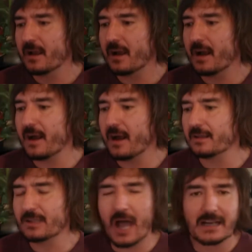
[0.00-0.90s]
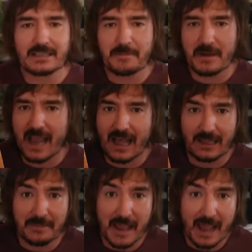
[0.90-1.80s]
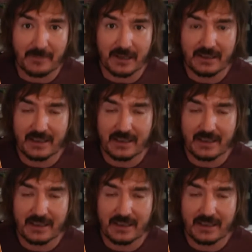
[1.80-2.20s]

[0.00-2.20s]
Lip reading: Locked Up in Alabama